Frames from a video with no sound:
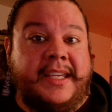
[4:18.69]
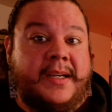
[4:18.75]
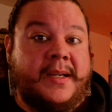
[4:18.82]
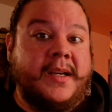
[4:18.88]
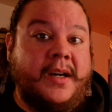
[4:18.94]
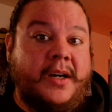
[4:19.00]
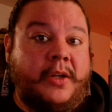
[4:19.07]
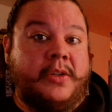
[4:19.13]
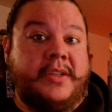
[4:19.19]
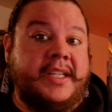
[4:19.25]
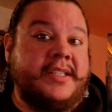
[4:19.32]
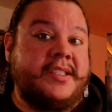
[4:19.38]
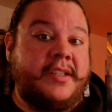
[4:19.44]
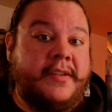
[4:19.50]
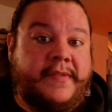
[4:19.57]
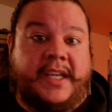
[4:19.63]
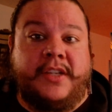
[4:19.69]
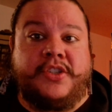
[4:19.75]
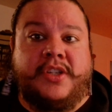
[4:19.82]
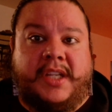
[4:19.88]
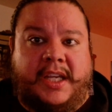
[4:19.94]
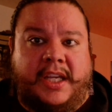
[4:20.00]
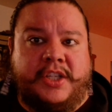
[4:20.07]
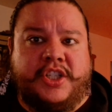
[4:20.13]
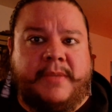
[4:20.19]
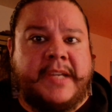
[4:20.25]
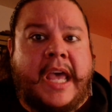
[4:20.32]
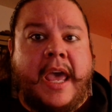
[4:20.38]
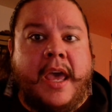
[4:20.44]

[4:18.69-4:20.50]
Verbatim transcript: occultness of ancient Egypt